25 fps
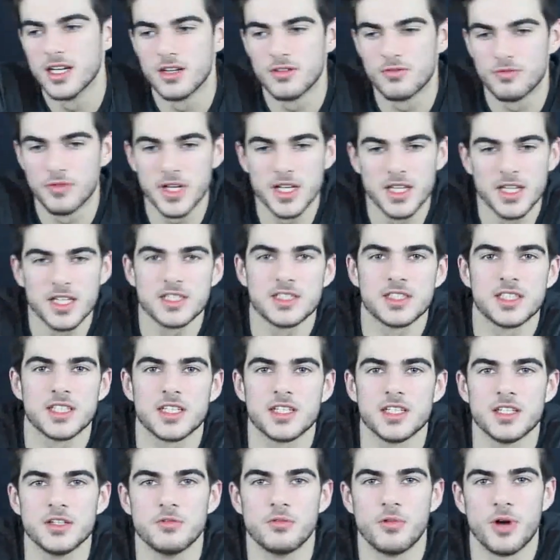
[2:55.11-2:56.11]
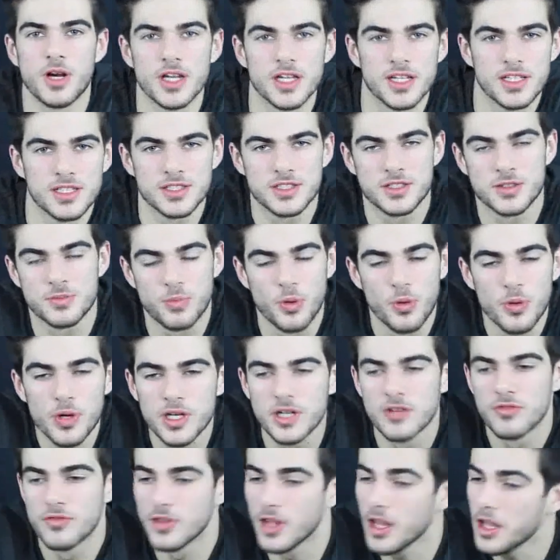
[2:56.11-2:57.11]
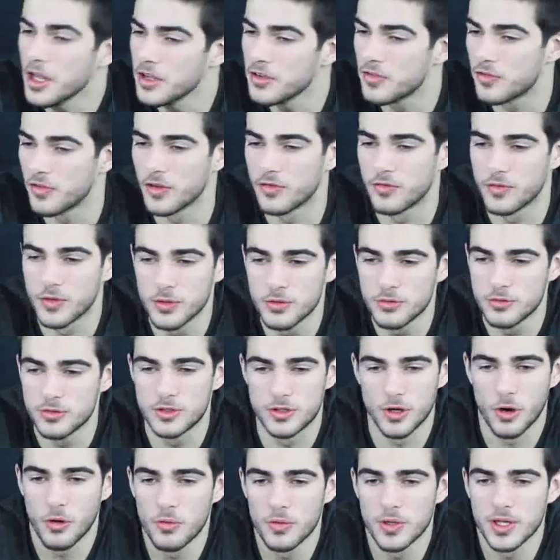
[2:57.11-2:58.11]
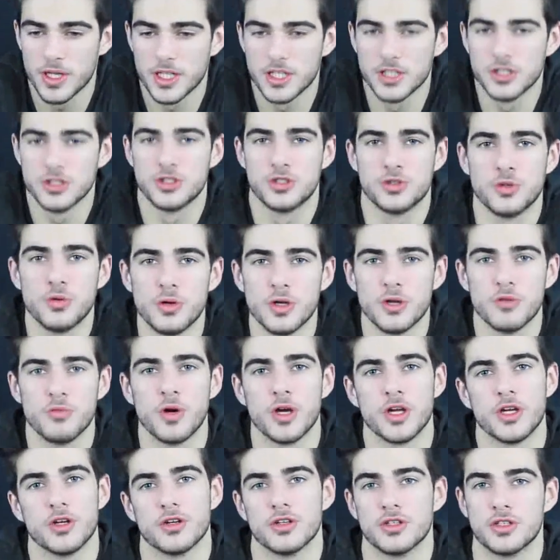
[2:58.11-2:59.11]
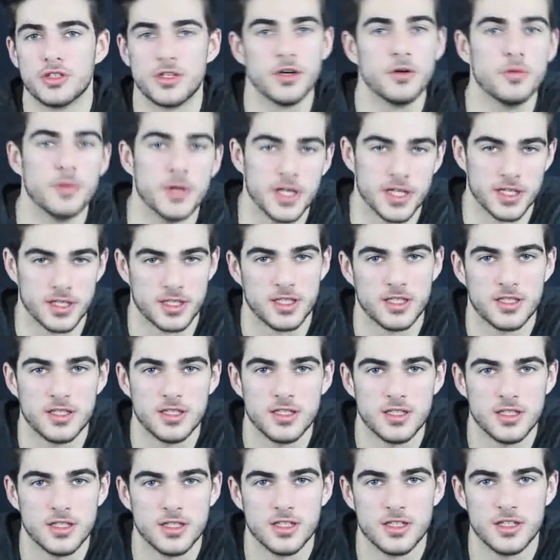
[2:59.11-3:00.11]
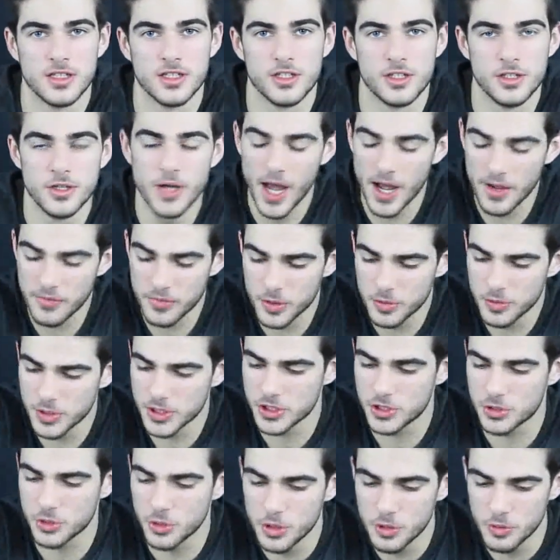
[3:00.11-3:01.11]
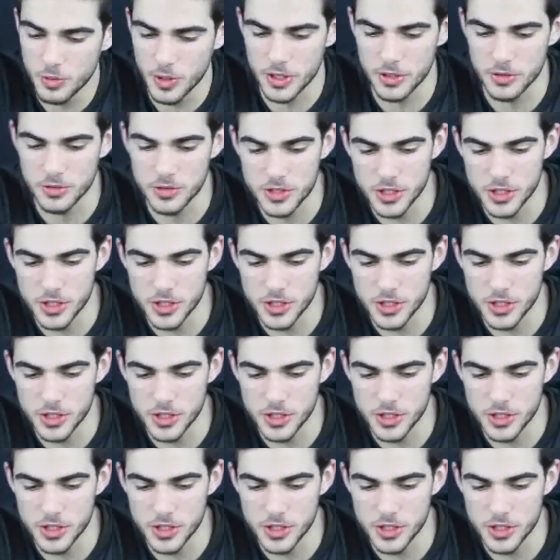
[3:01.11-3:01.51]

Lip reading: realistically, what is the point of life if you don't enjoy what you're doing? You have to enjoy what you